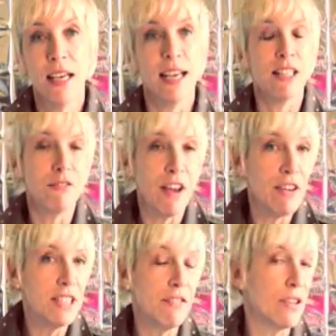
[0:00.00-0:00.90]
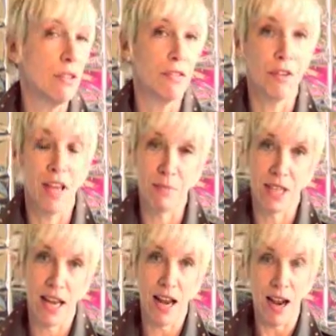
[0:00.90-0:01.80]
It's very difficult for them to
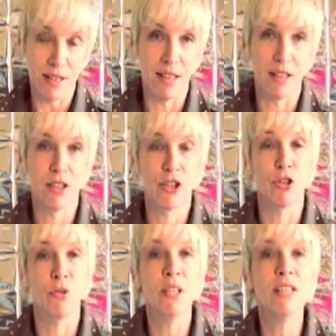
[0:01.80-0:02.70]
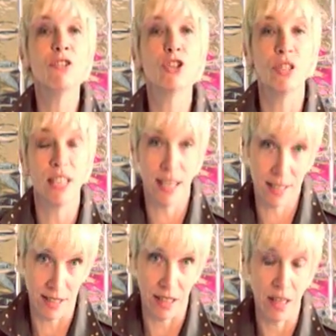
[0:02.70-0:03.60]
get access to even to
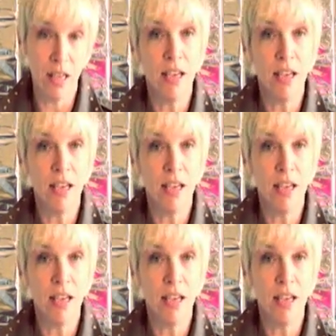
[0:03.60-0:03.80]
testing.